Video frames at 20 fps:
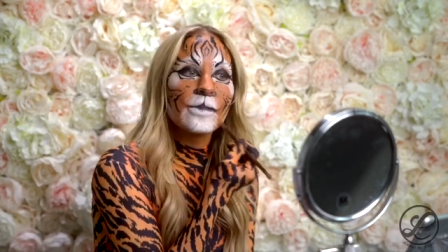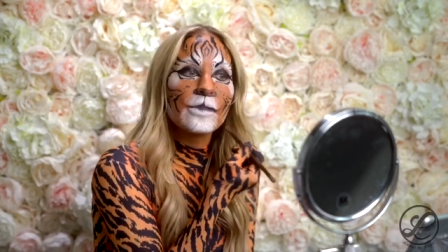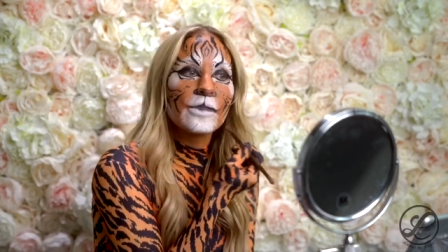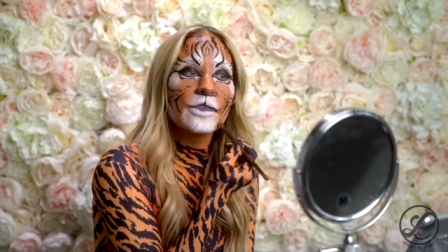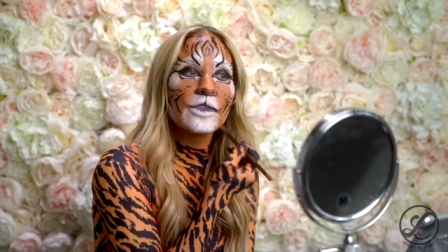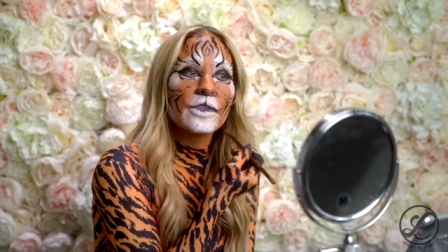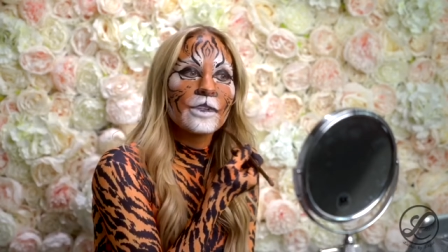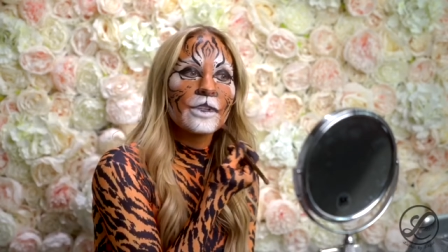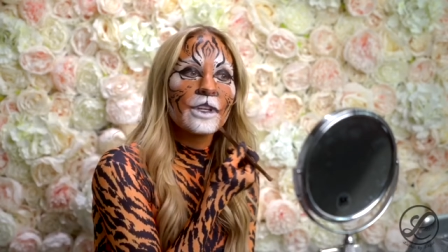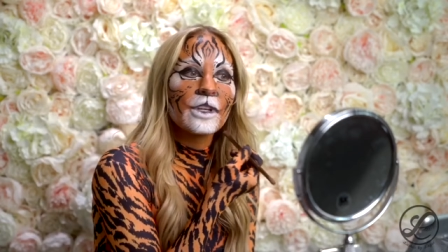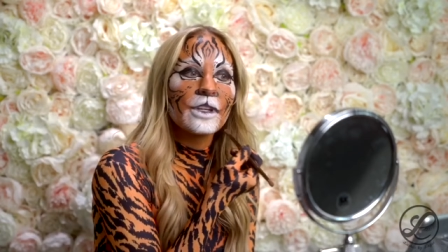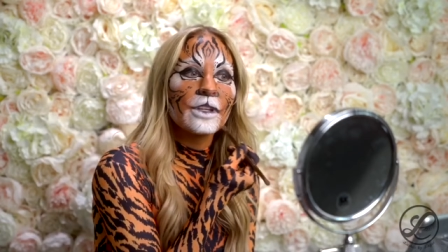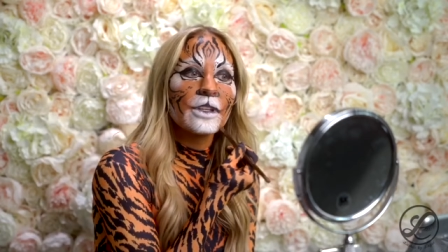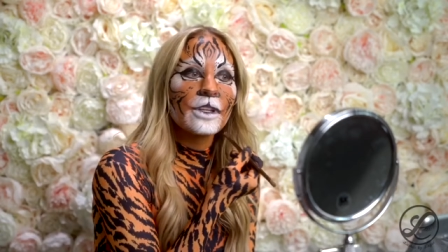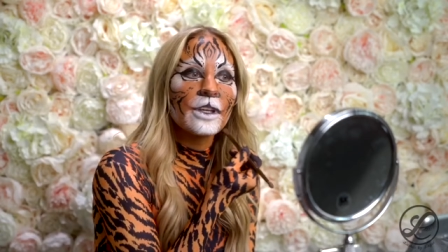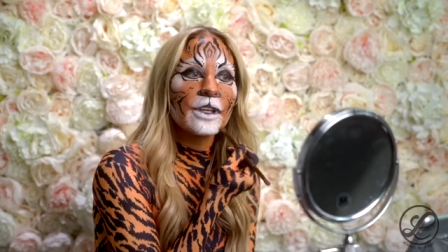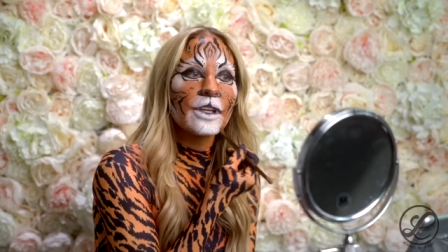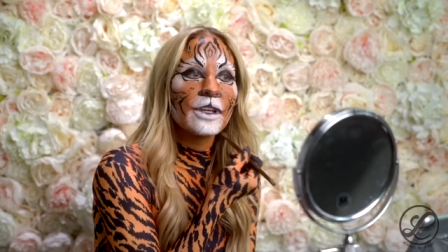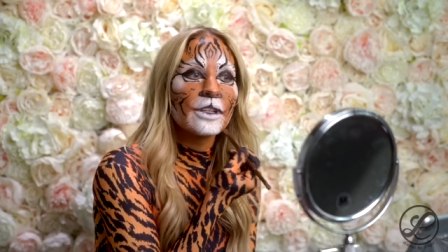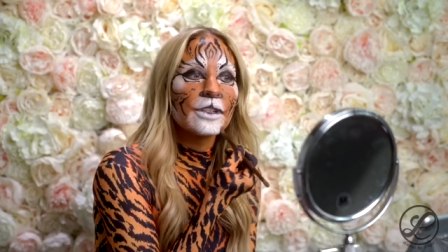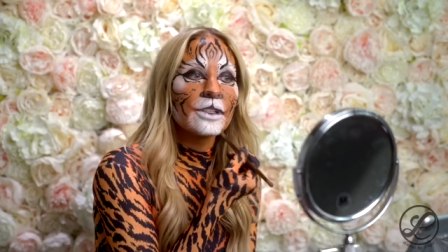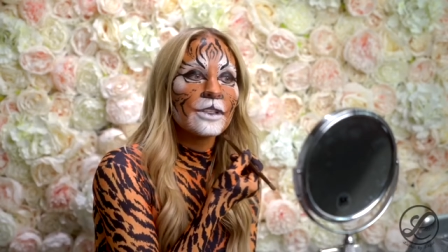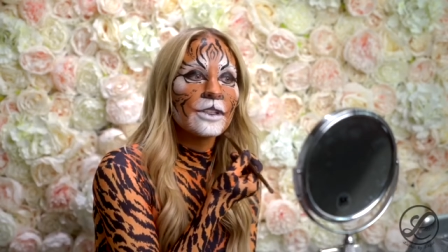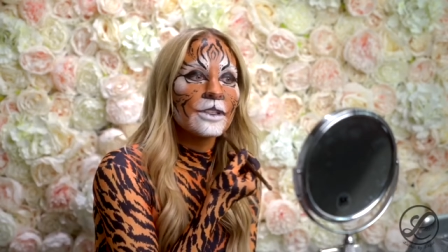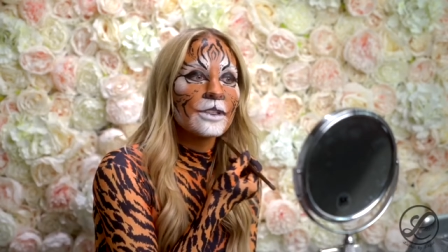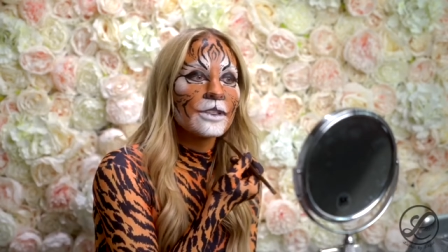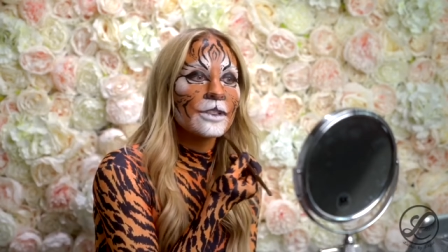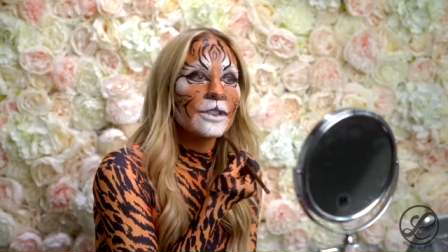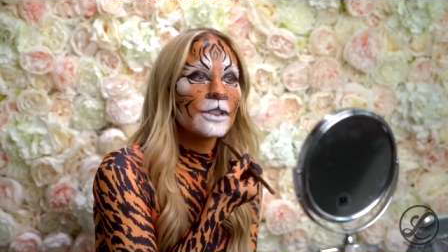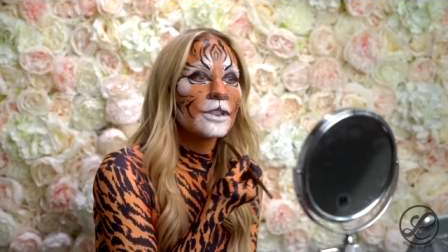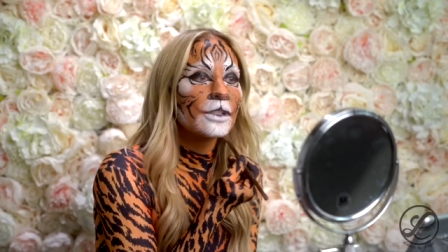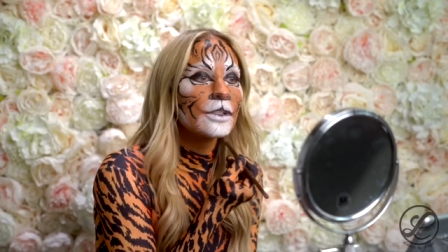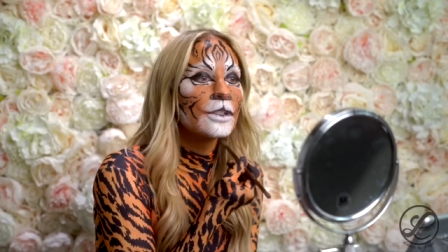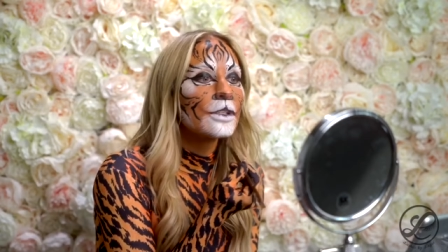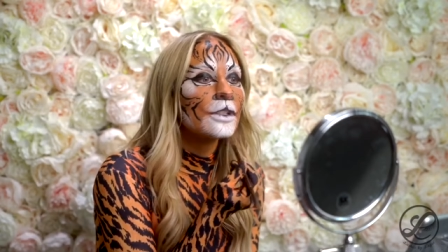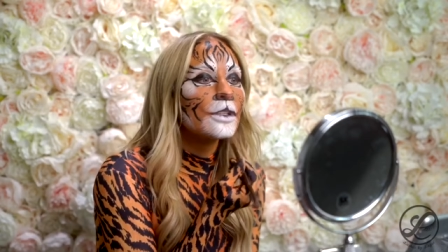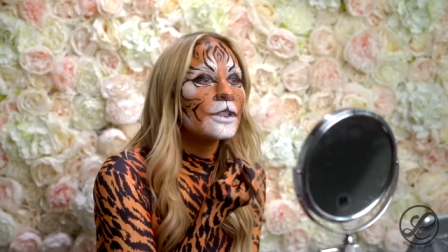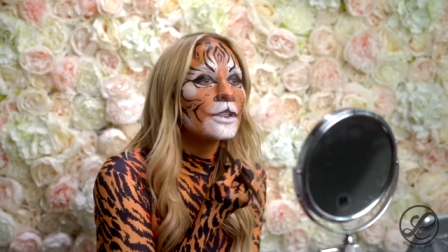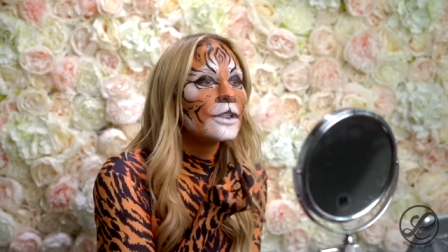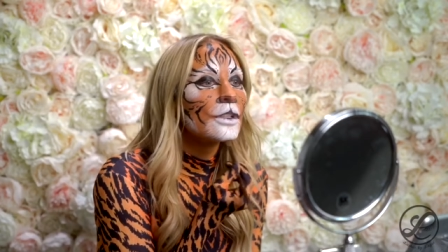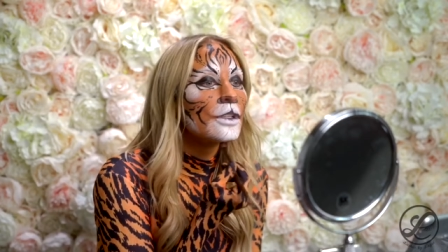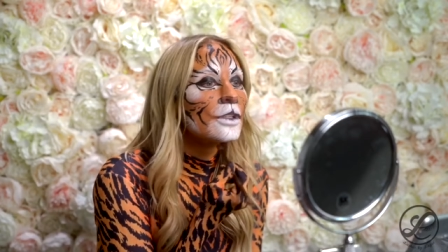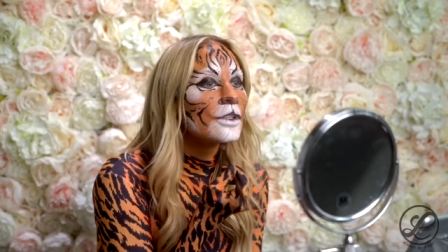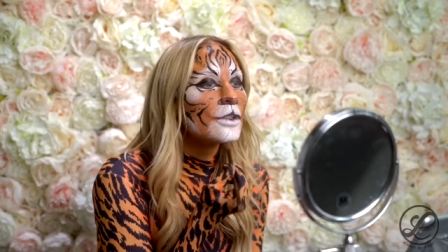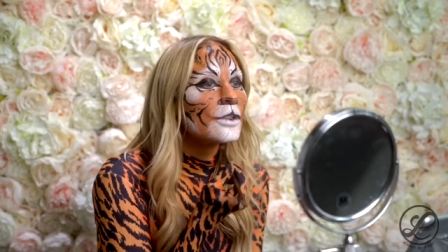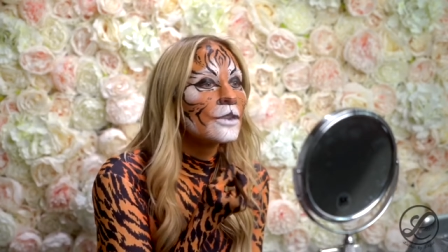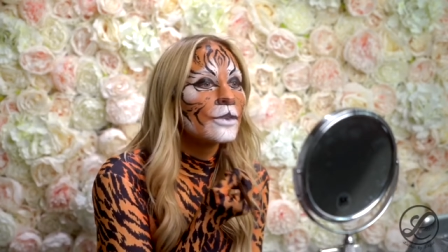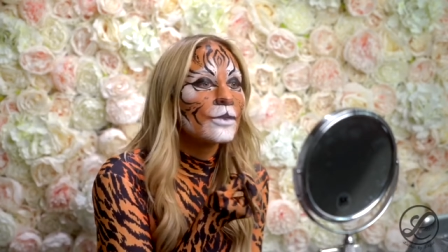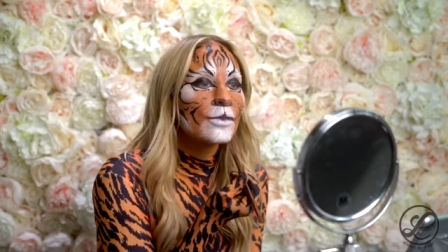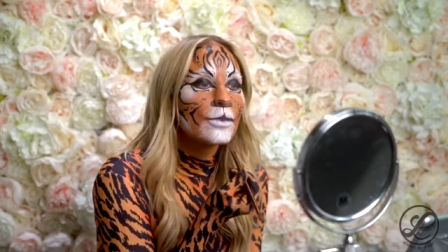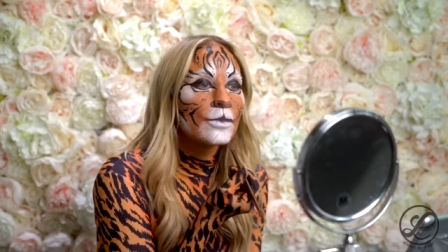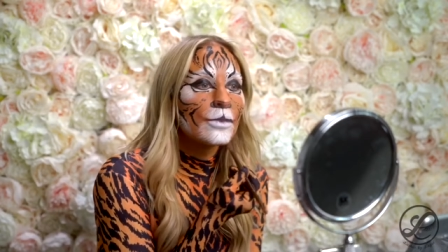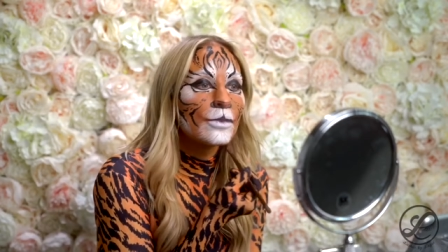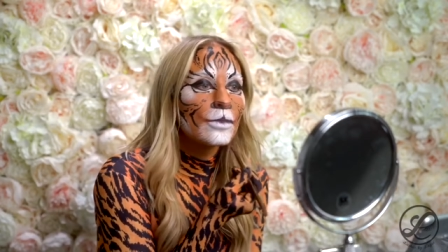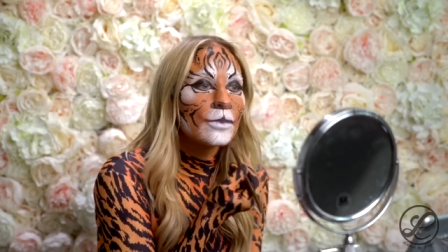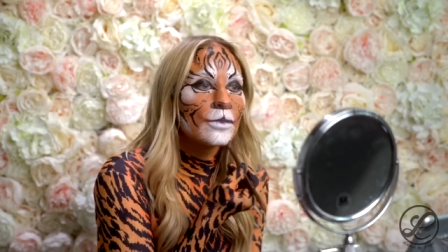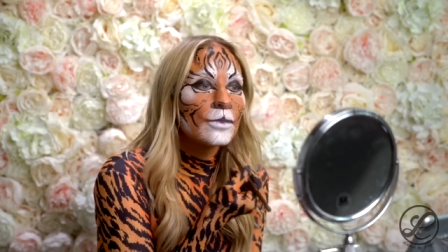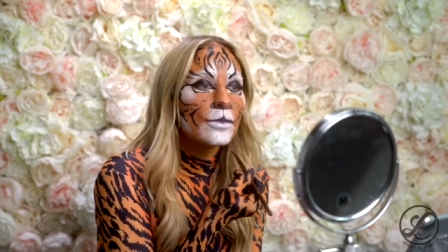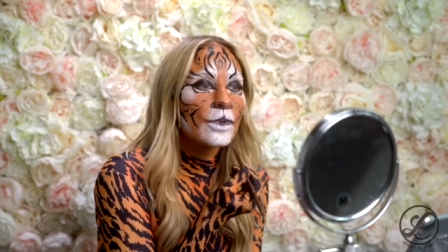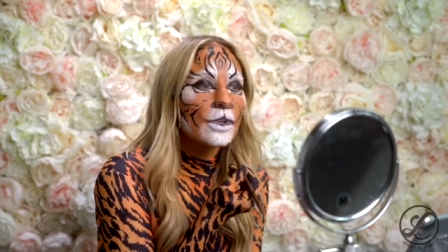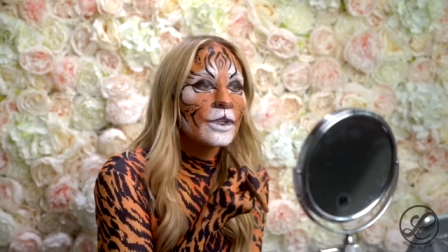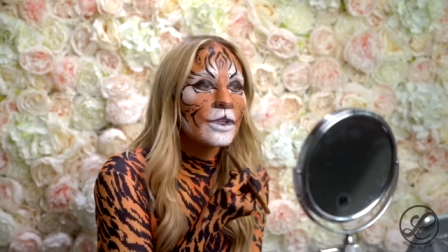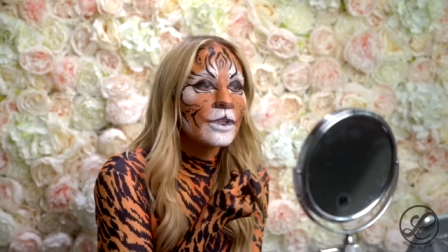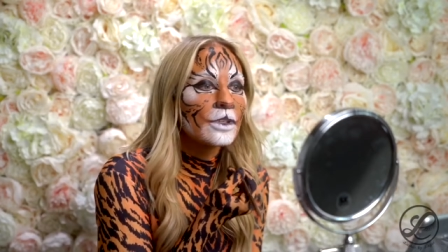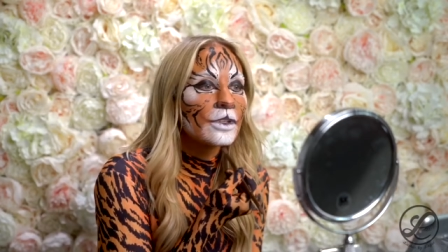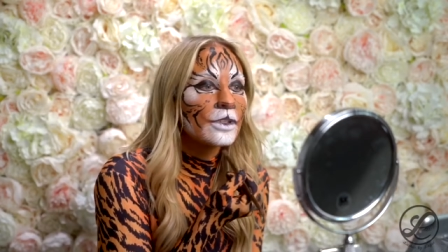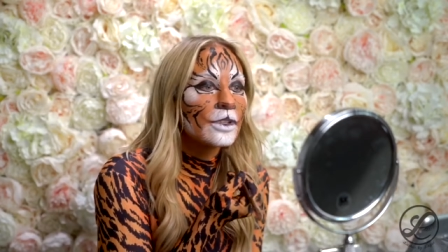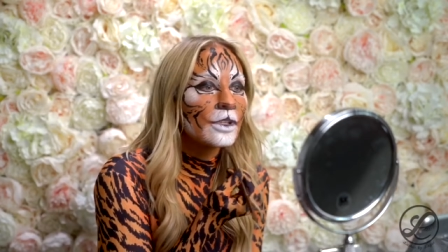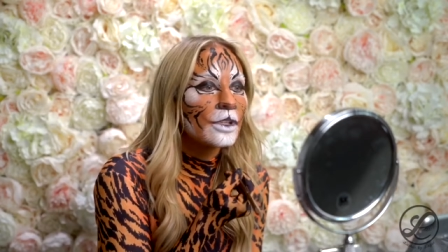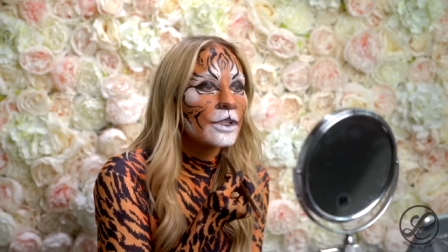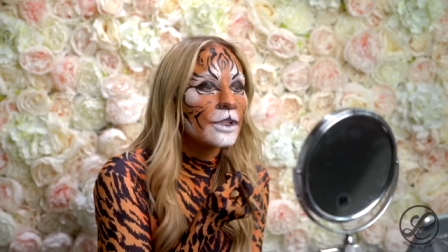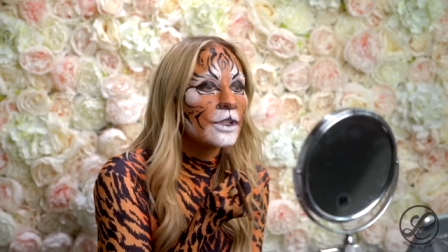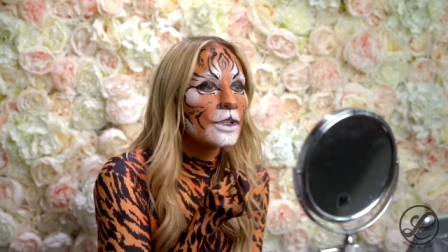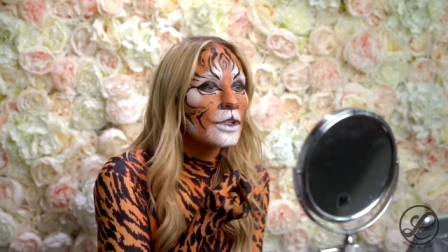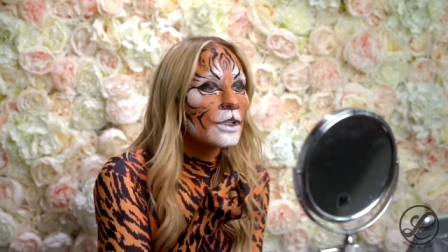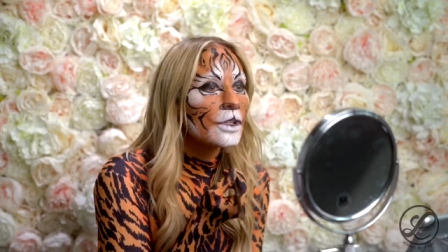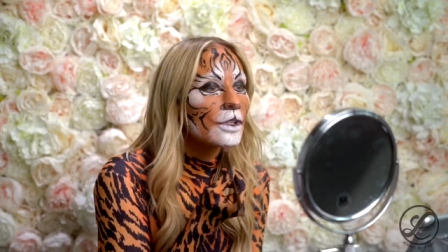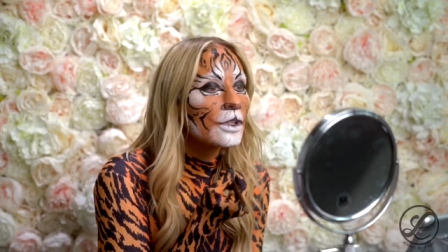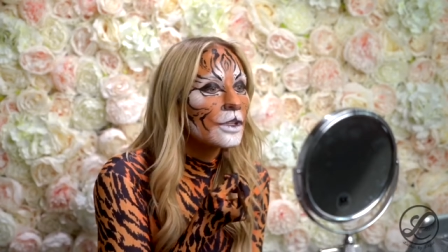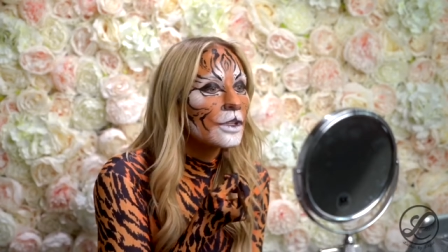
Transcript: Just kind of the edges where the chin,